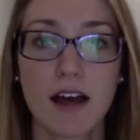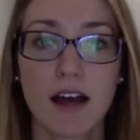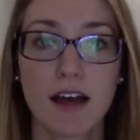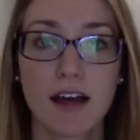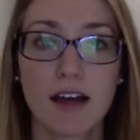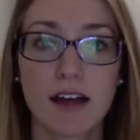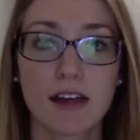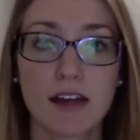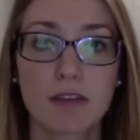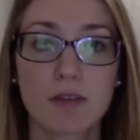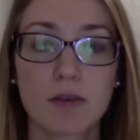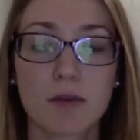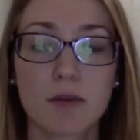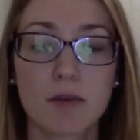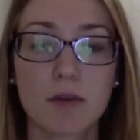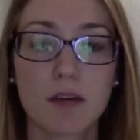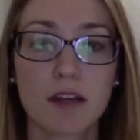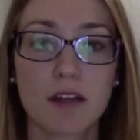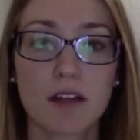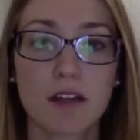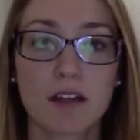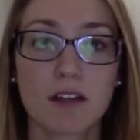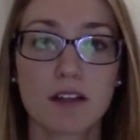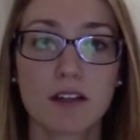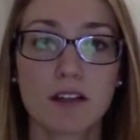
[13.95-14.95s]
And we
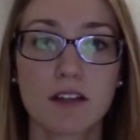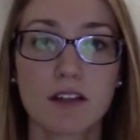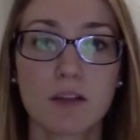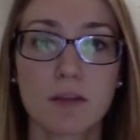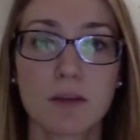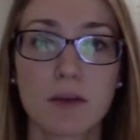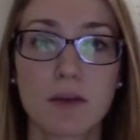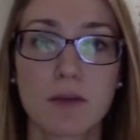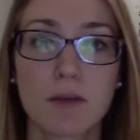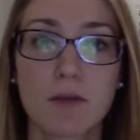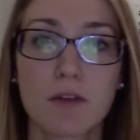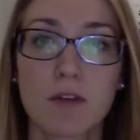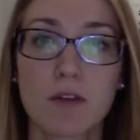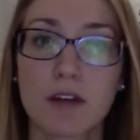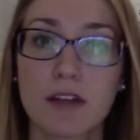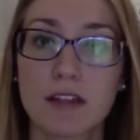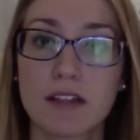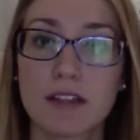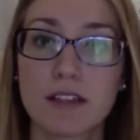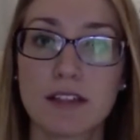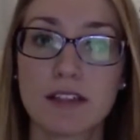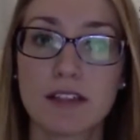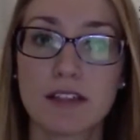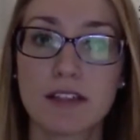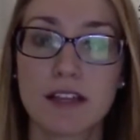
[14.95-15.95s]
went a little bit more
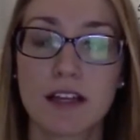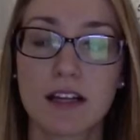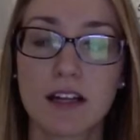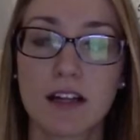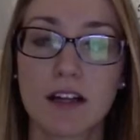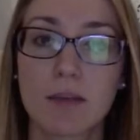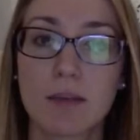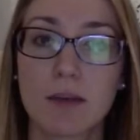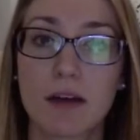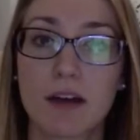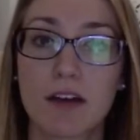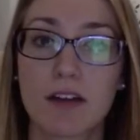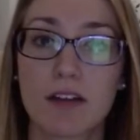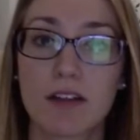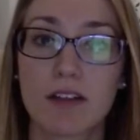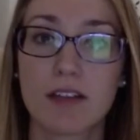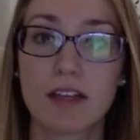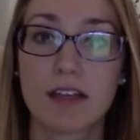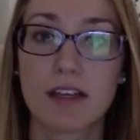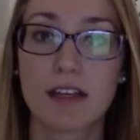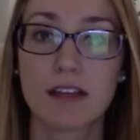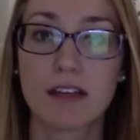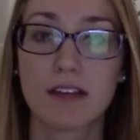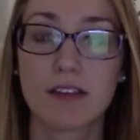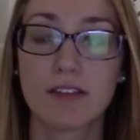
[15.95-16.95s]
in detail about
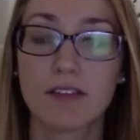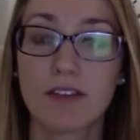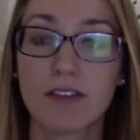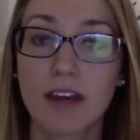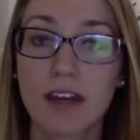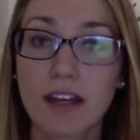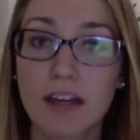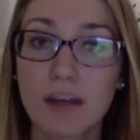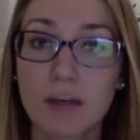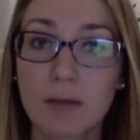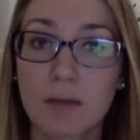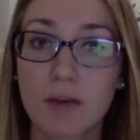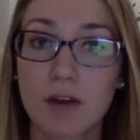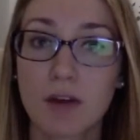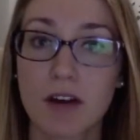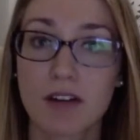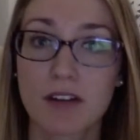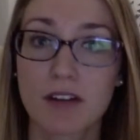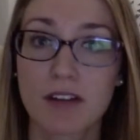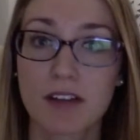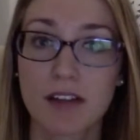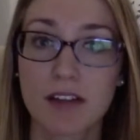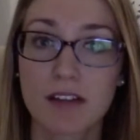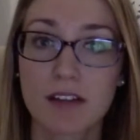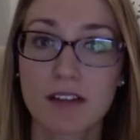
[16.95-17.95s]
the inviting
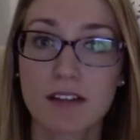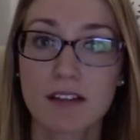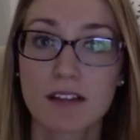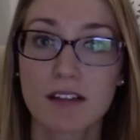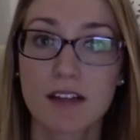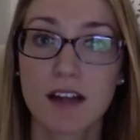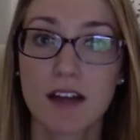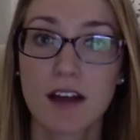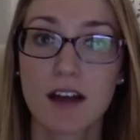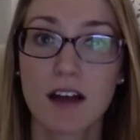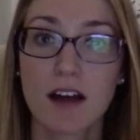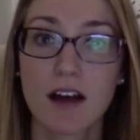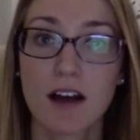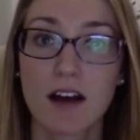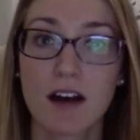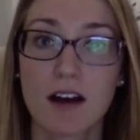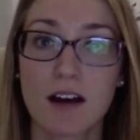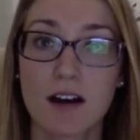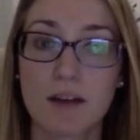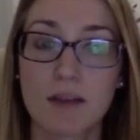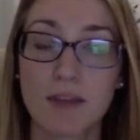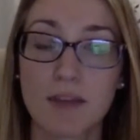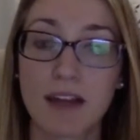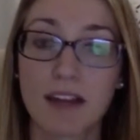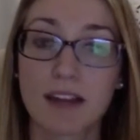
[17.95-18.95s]
process
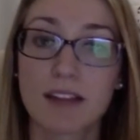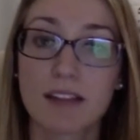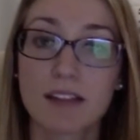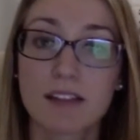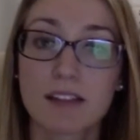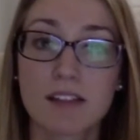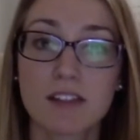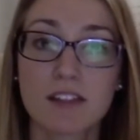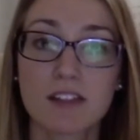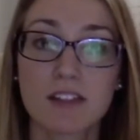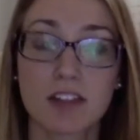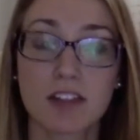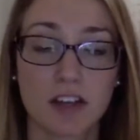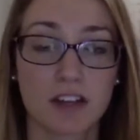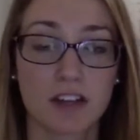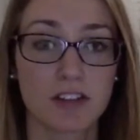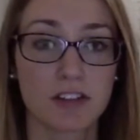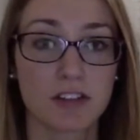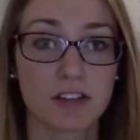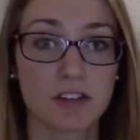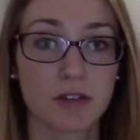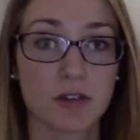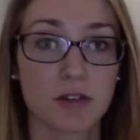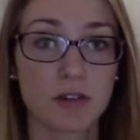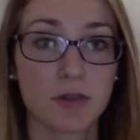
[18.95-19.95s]
that Lindsay took
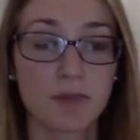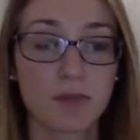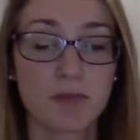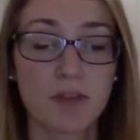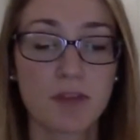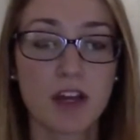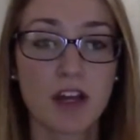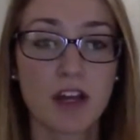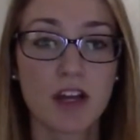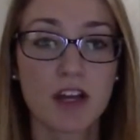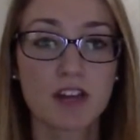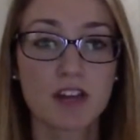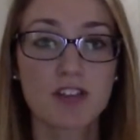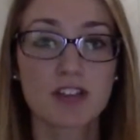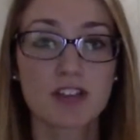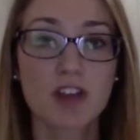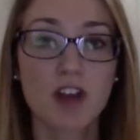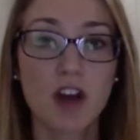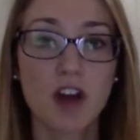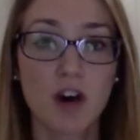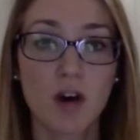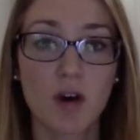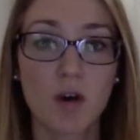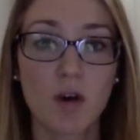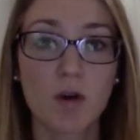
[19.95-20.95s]
us through.
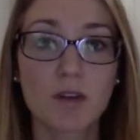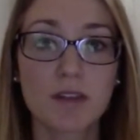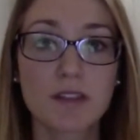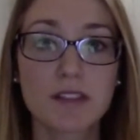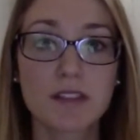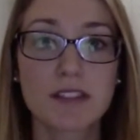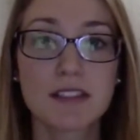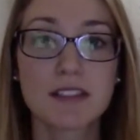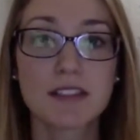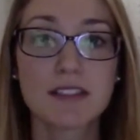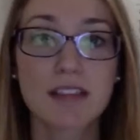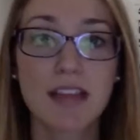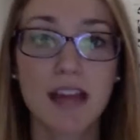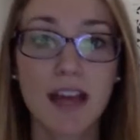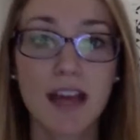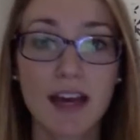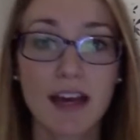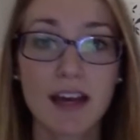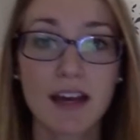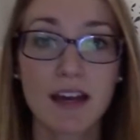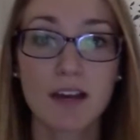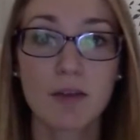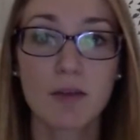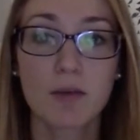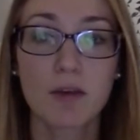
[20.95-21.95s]
So,
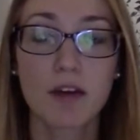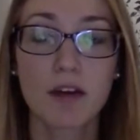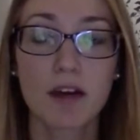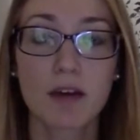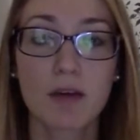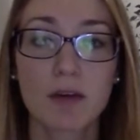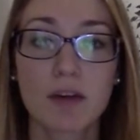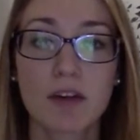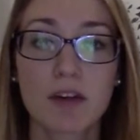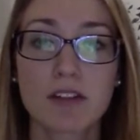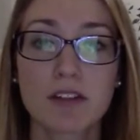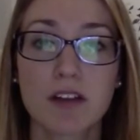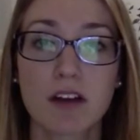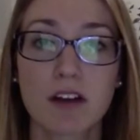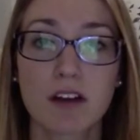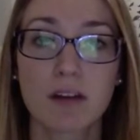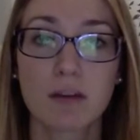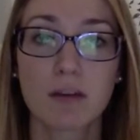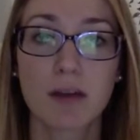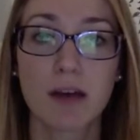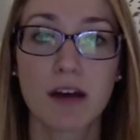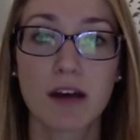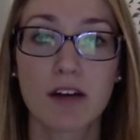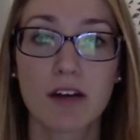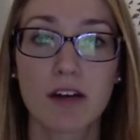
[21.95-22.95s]
today, what I want to talk
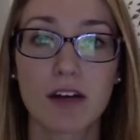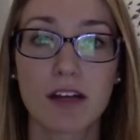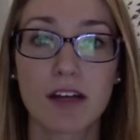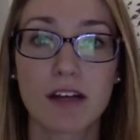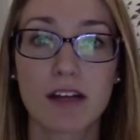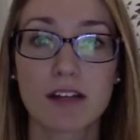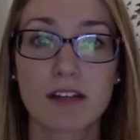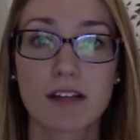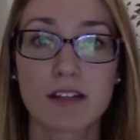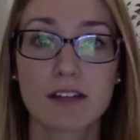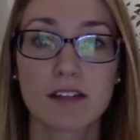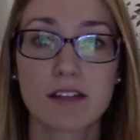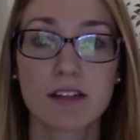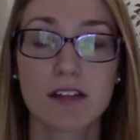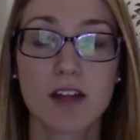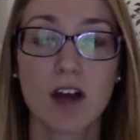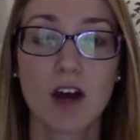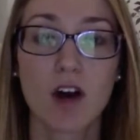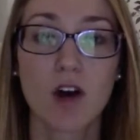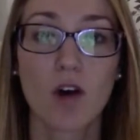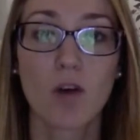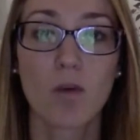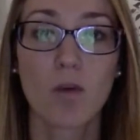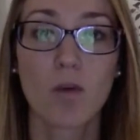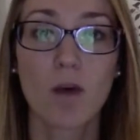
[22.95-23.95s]
about is
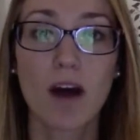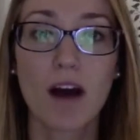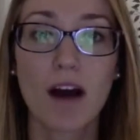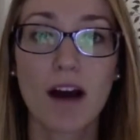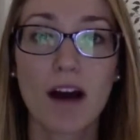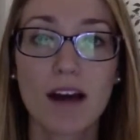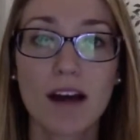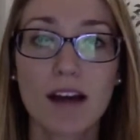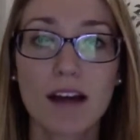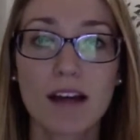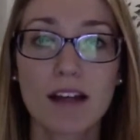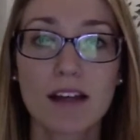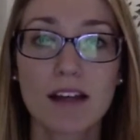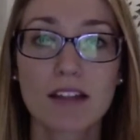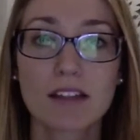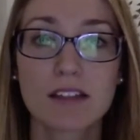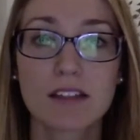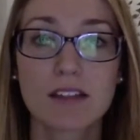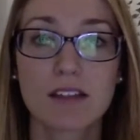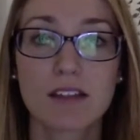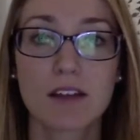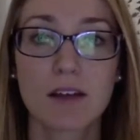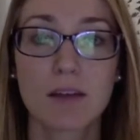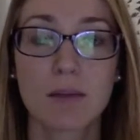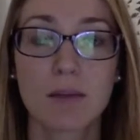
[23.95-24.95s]
why
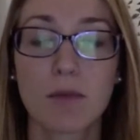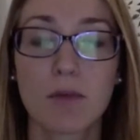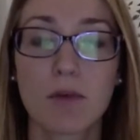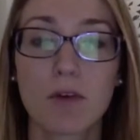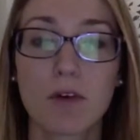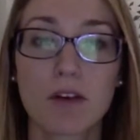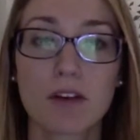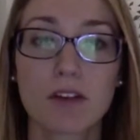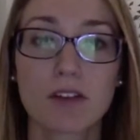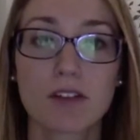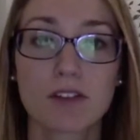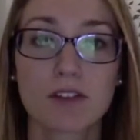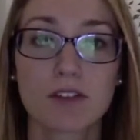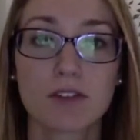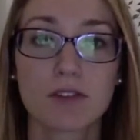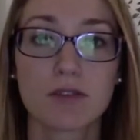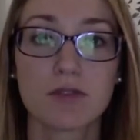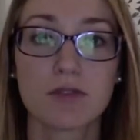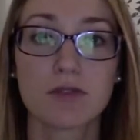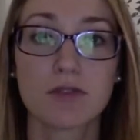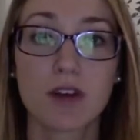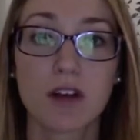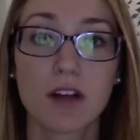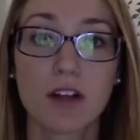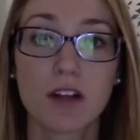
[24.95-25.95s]
it's important to
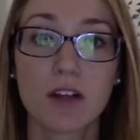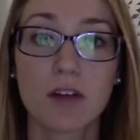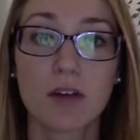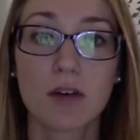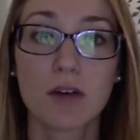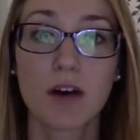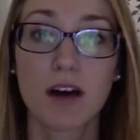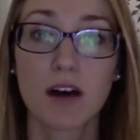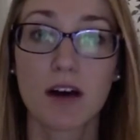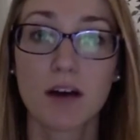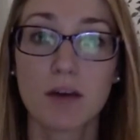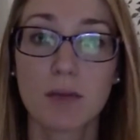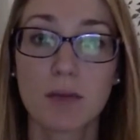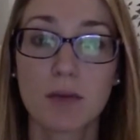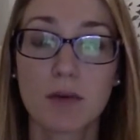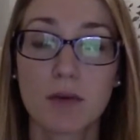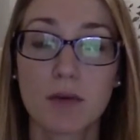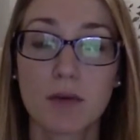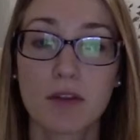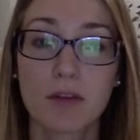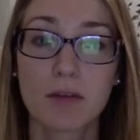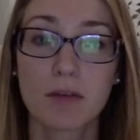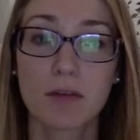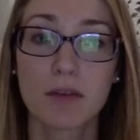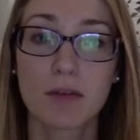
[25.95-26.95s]
follow up
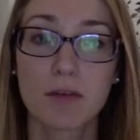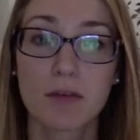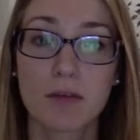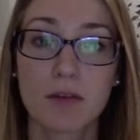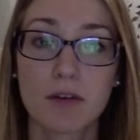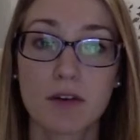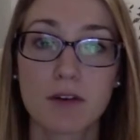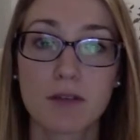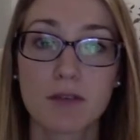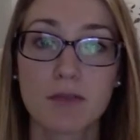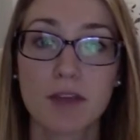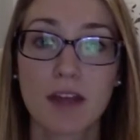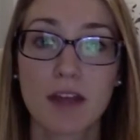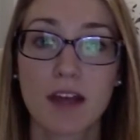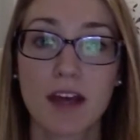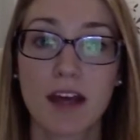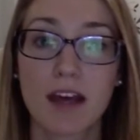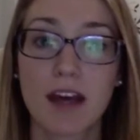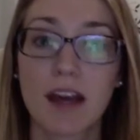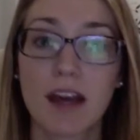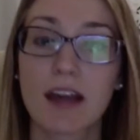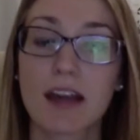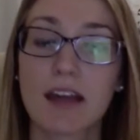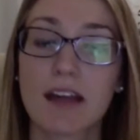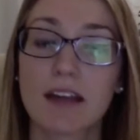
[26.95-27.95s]
with people
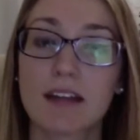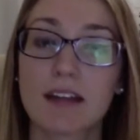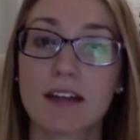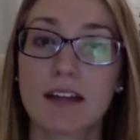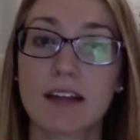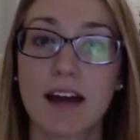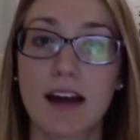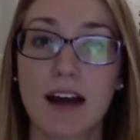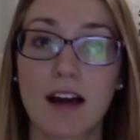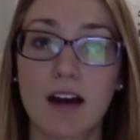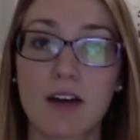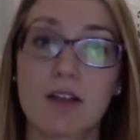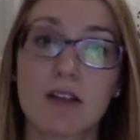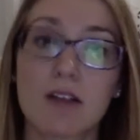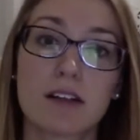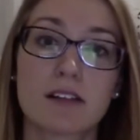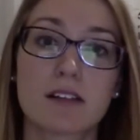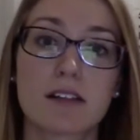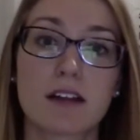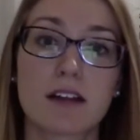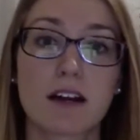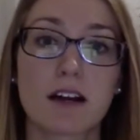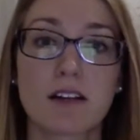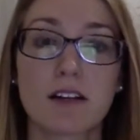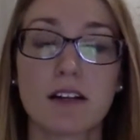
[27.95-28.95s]
and how
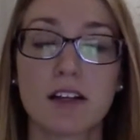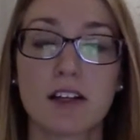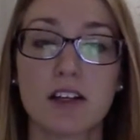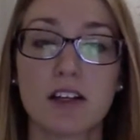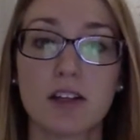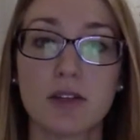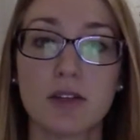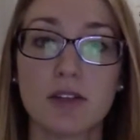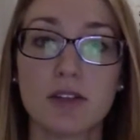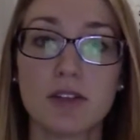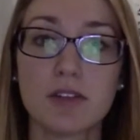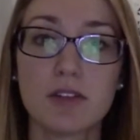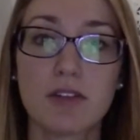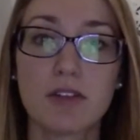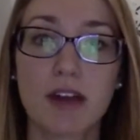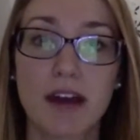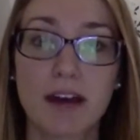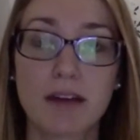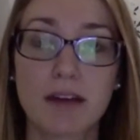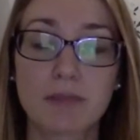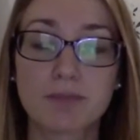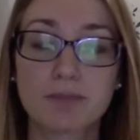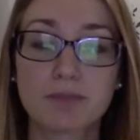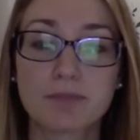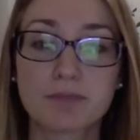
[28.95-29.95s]
exactly you do
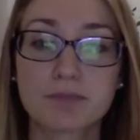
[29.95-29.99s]
that.